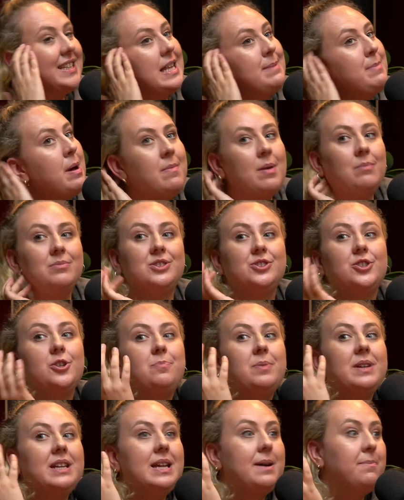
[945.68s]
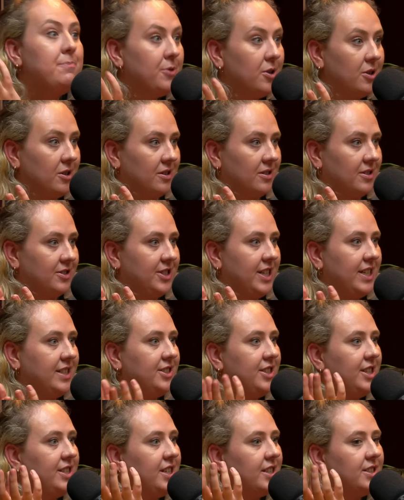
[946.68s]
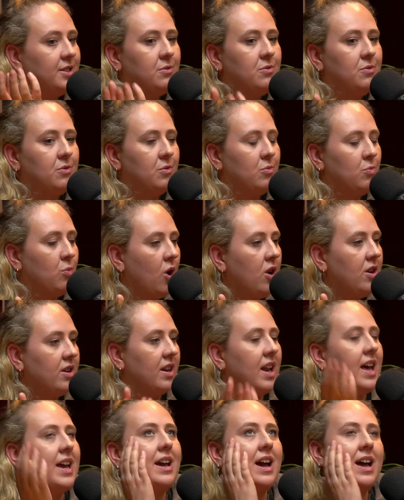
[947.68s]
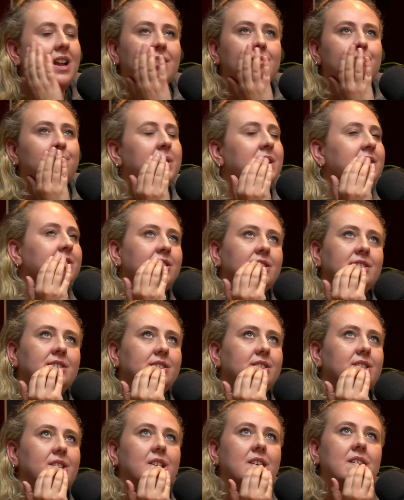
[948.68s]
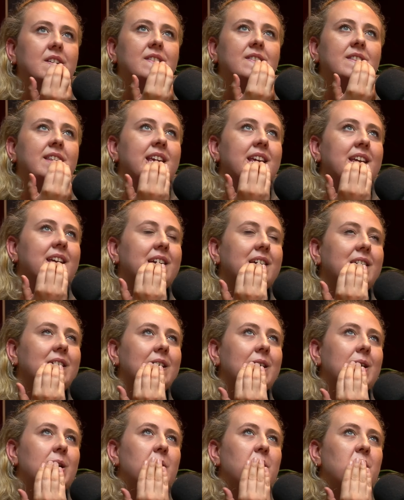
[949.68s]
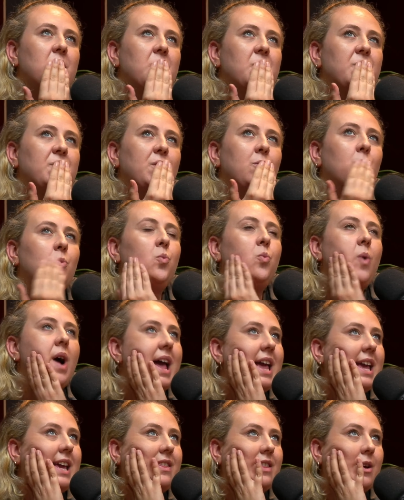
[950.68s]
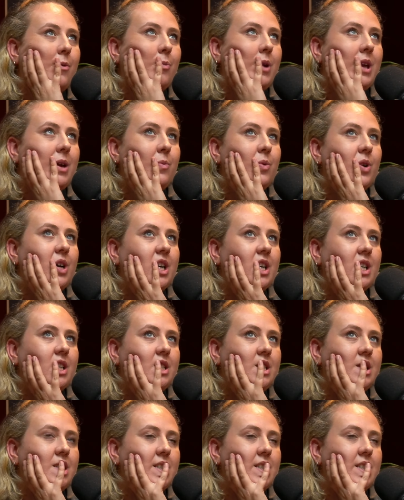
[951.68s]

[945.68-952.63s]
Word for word: the thing. My mom's super liberal. She she doesn't want like and but just uh, the the way that we would